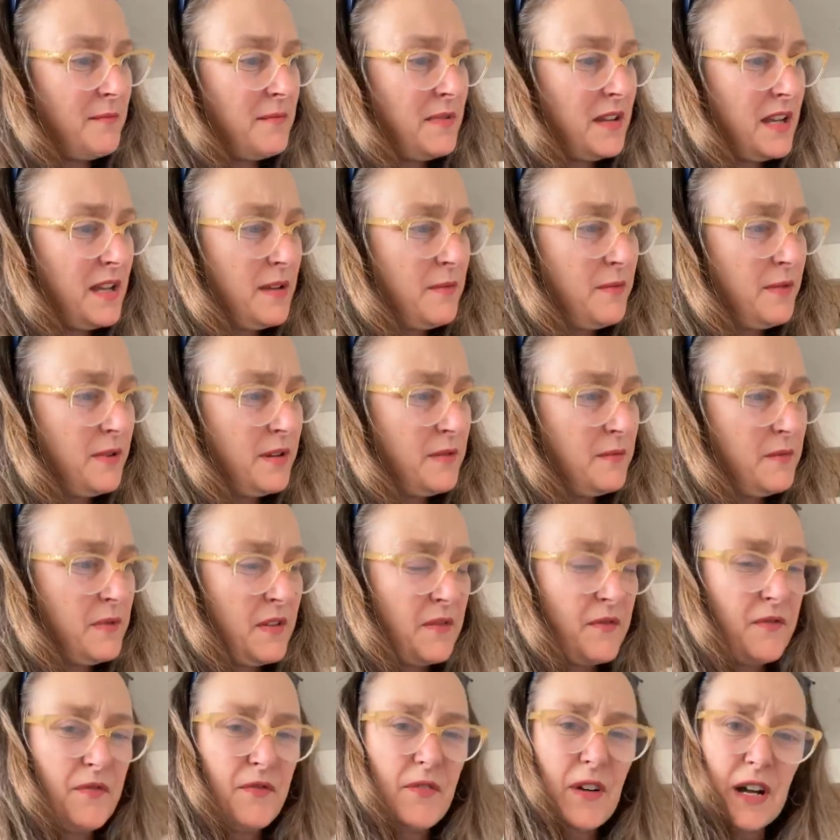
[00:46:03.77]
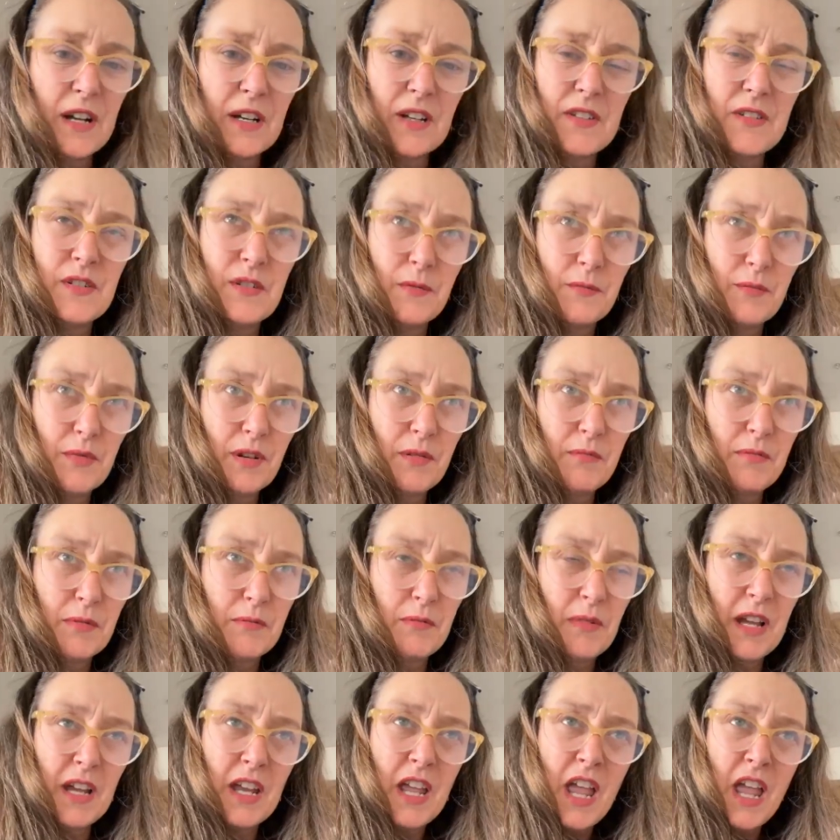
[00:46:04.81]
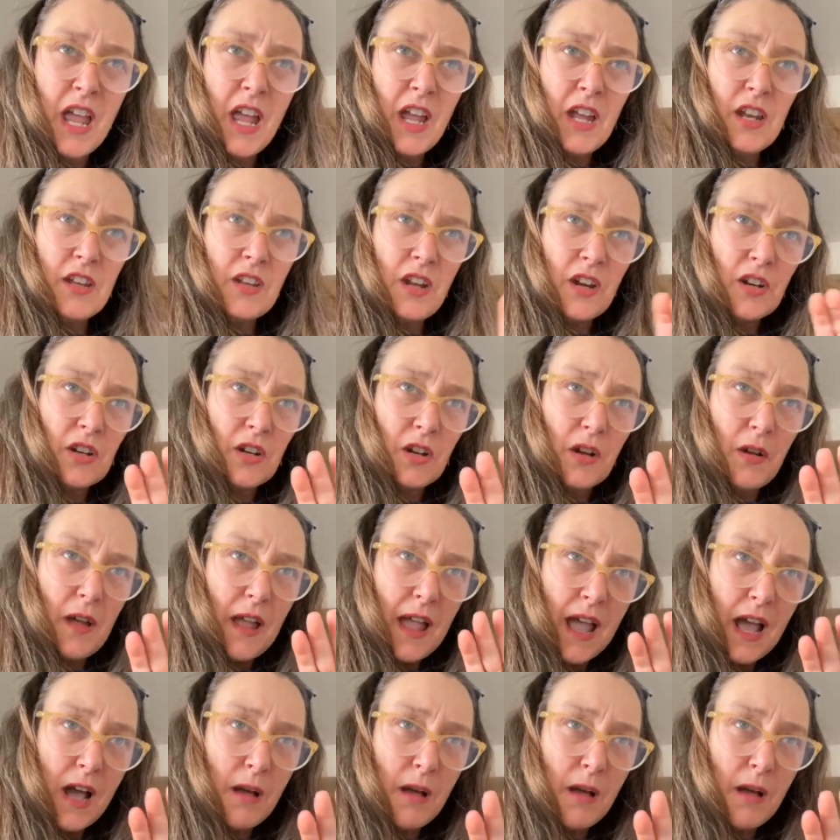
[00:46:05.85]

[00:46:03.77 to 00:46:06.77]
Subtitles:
I'm like, what the fuck is your problem? Like, no.